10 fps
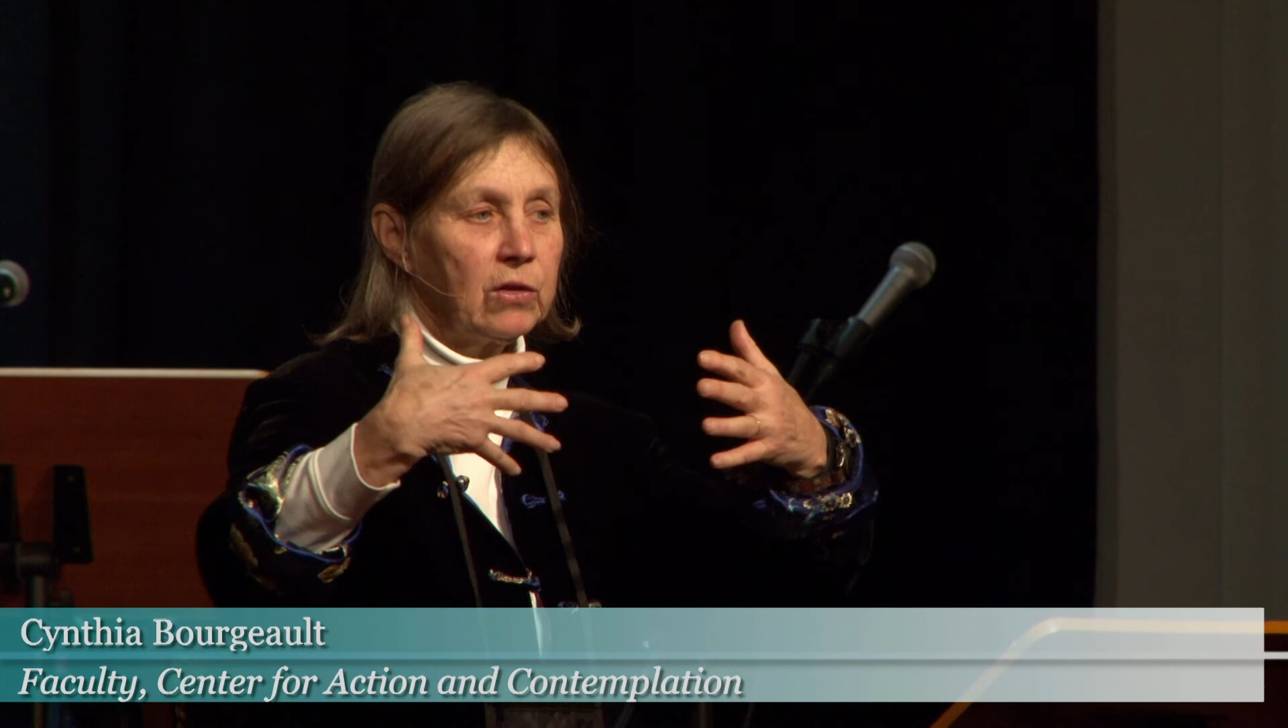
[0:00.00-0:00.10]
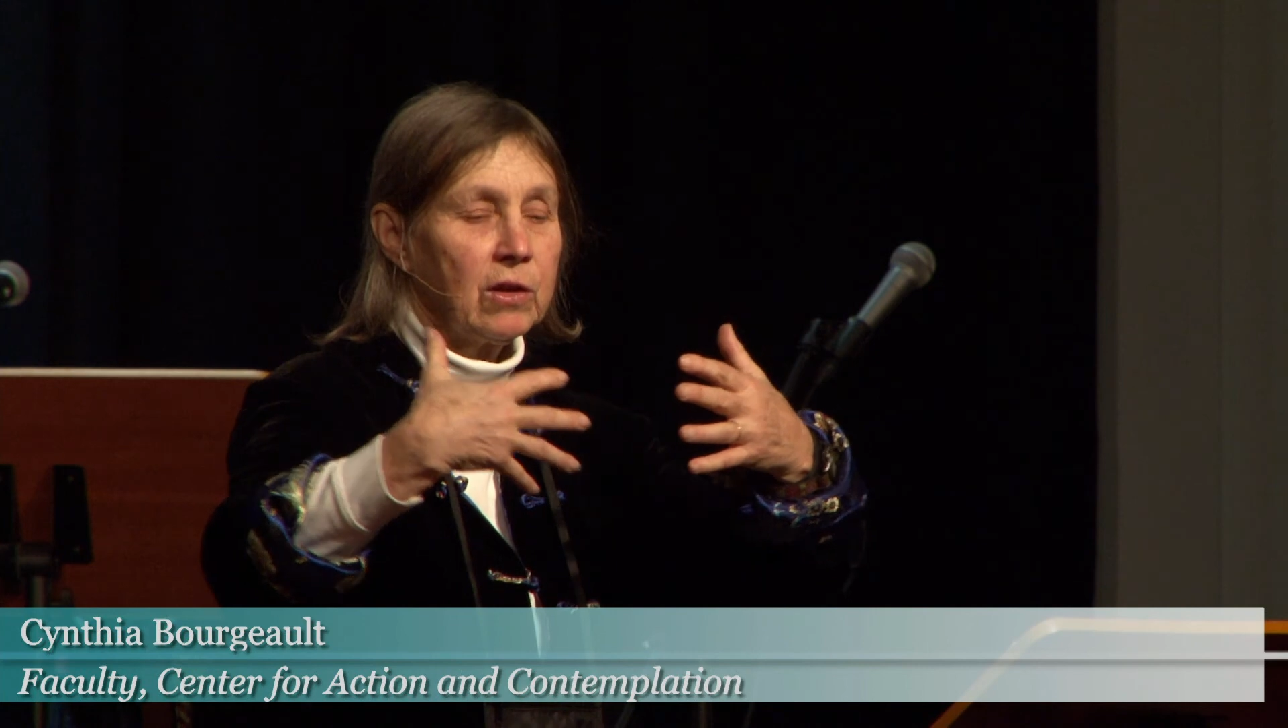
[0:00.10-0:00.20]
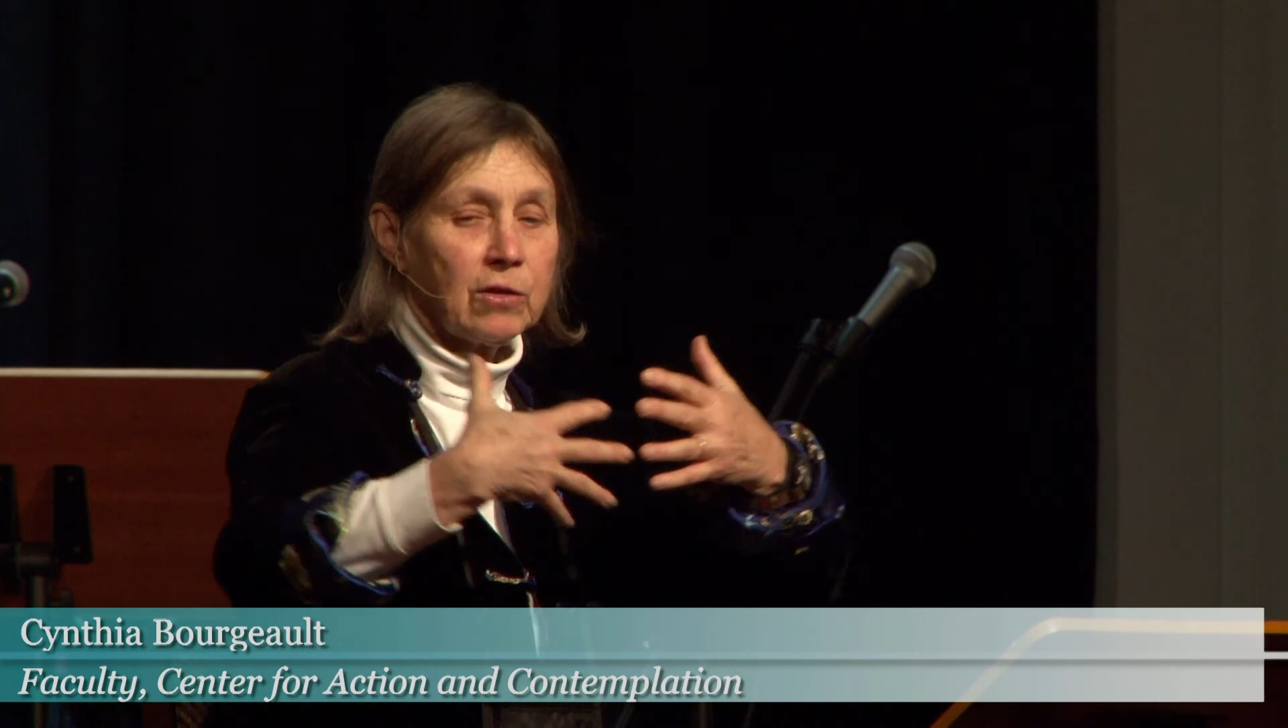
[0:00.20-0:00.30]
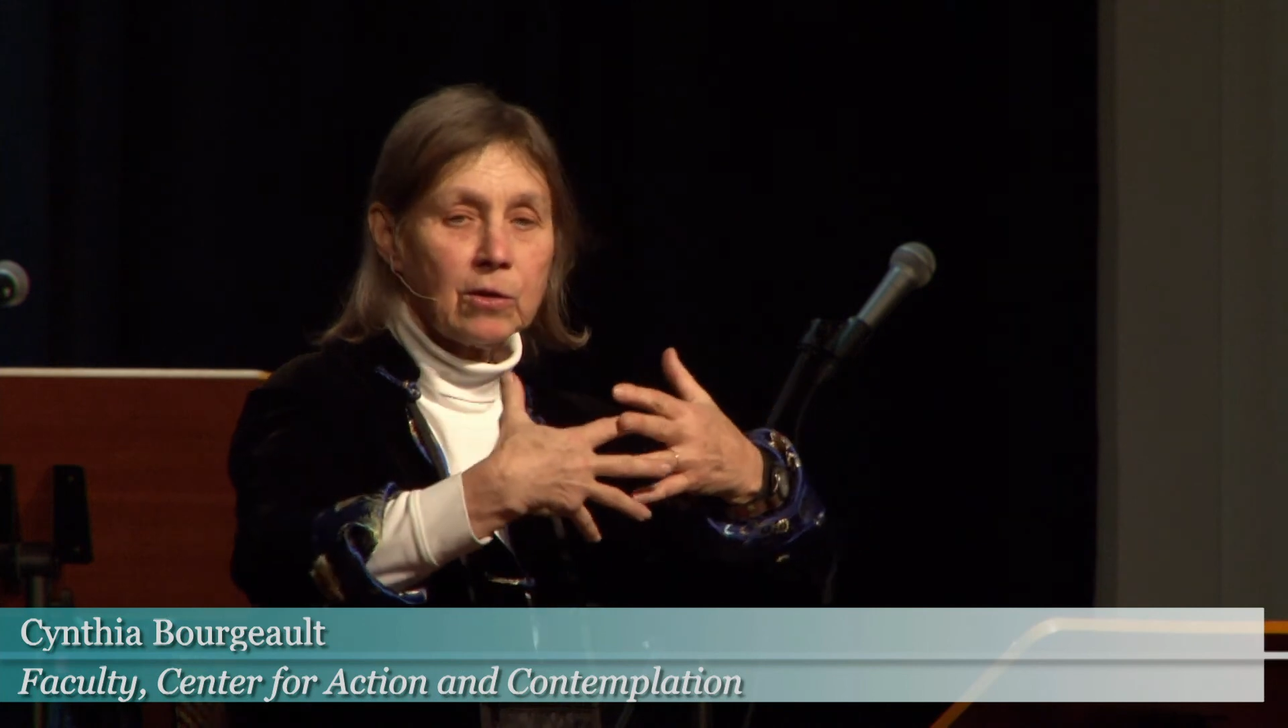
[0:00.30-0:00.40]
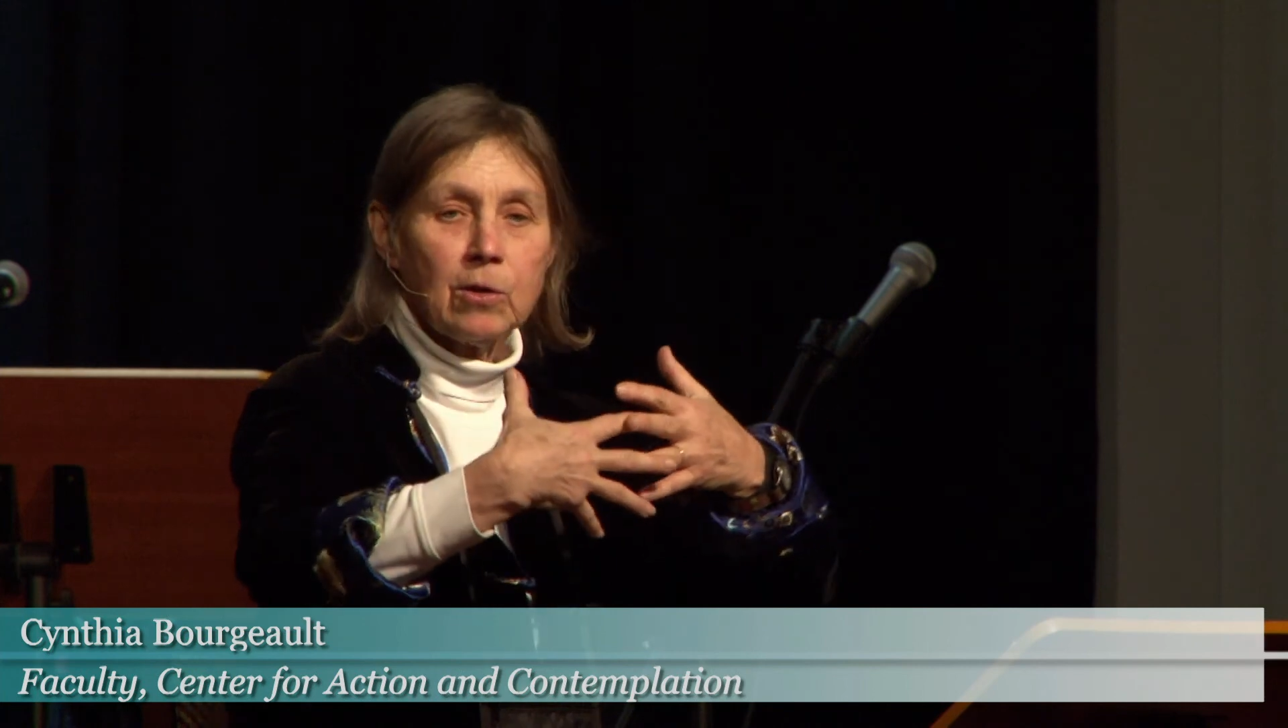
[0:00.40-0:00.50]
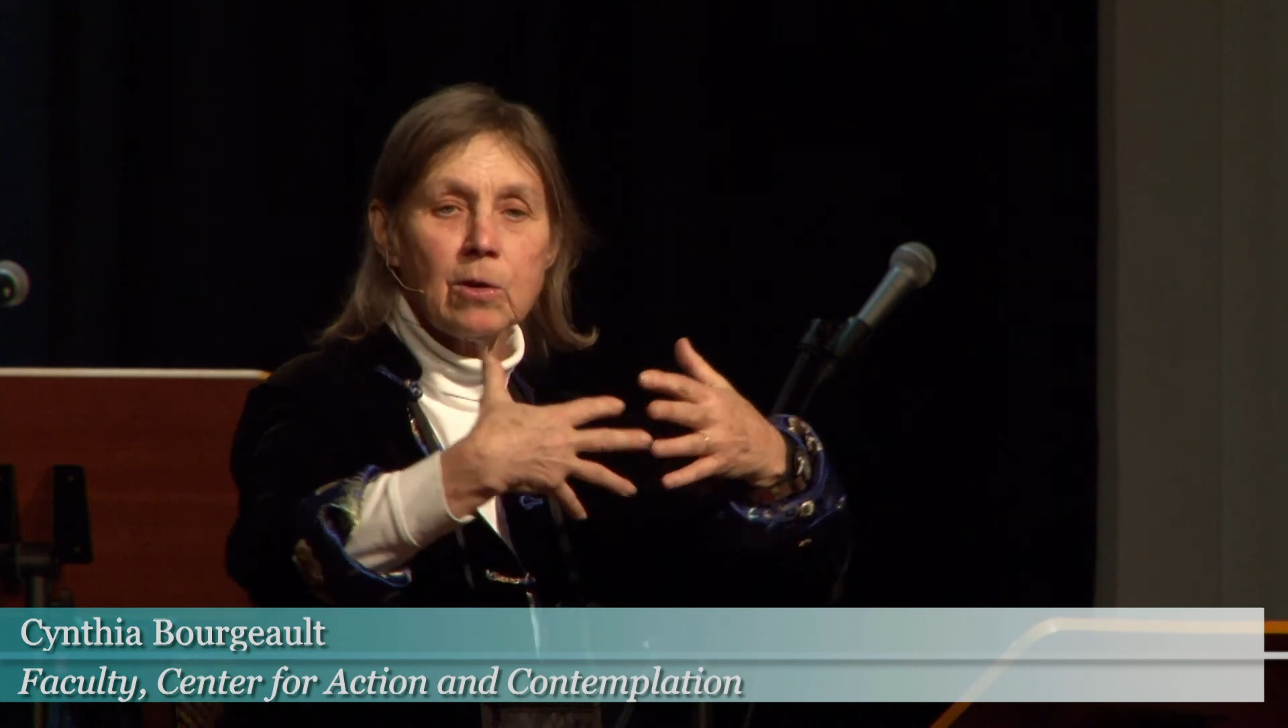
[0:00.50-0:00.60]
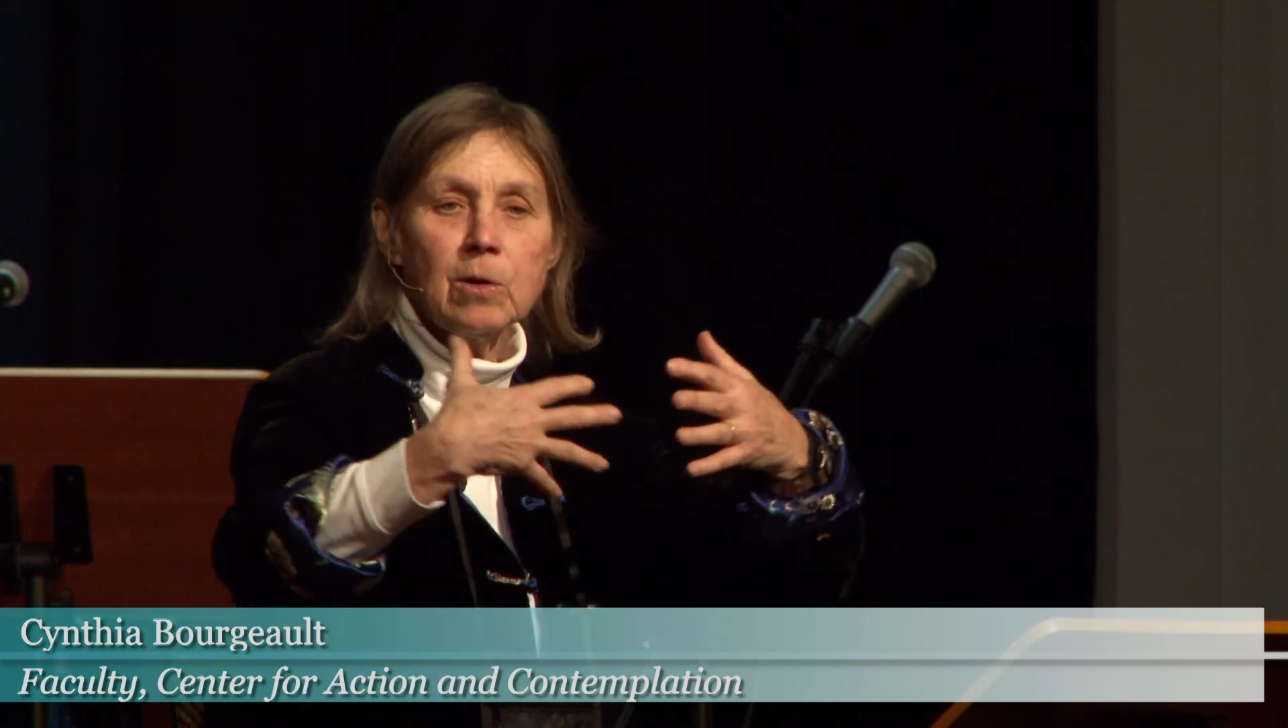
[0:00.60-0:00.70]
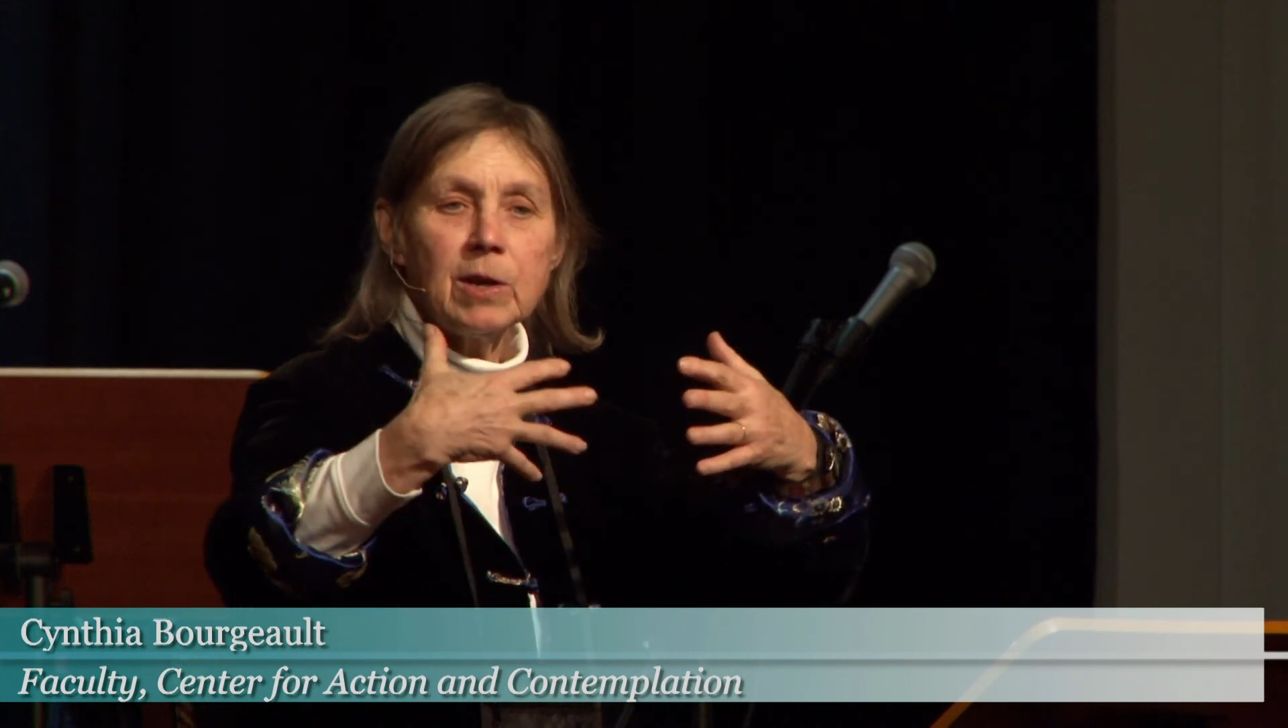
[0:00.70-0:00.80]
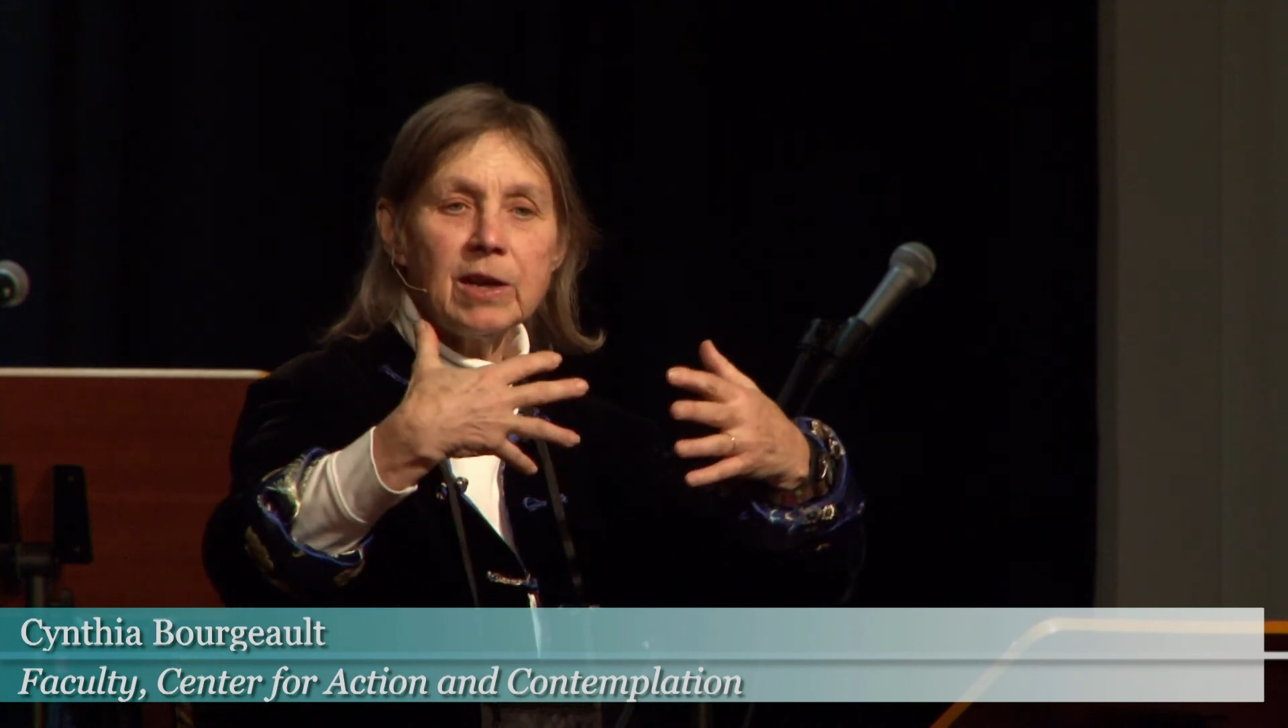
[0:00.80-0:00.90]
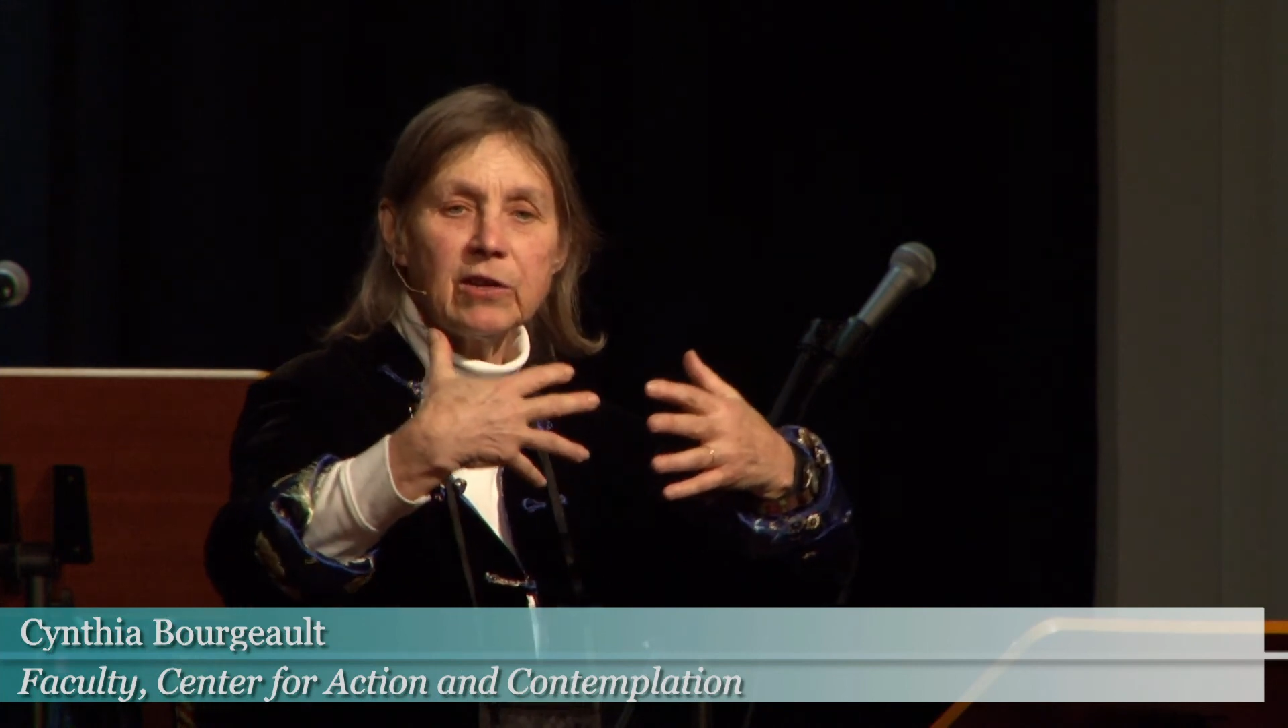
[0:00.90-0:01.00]
the
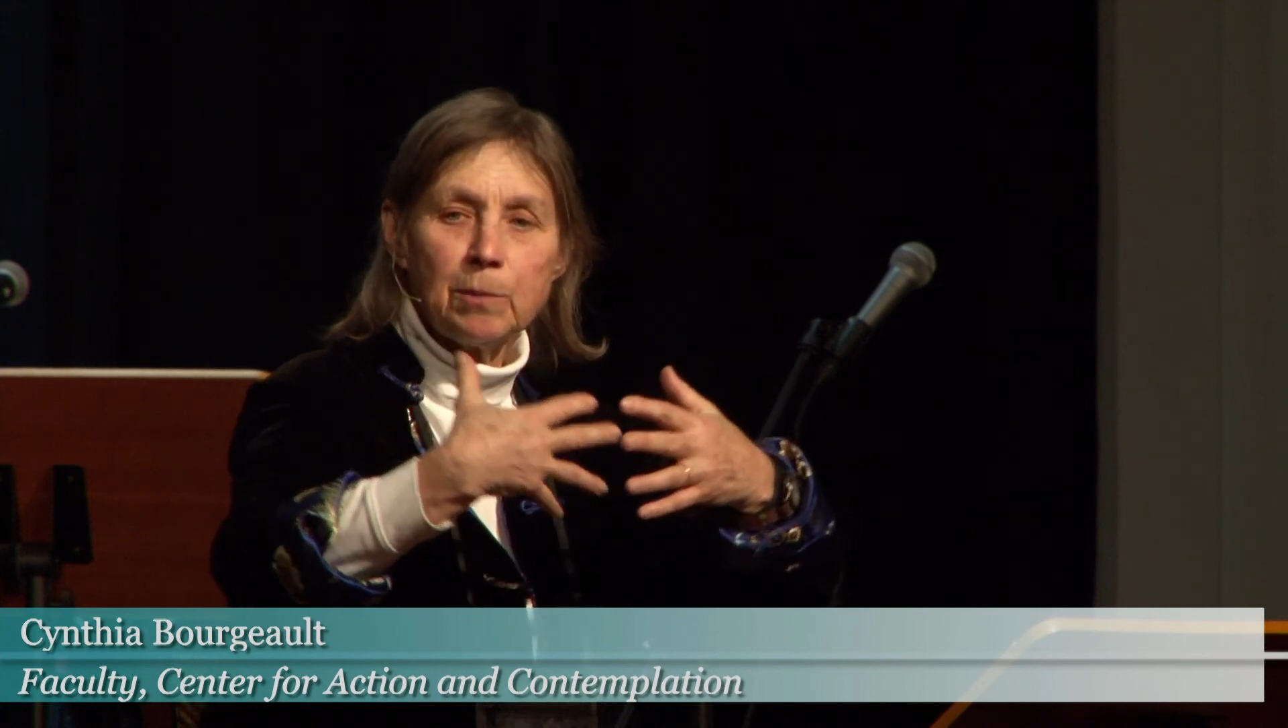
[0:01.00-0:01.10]
third is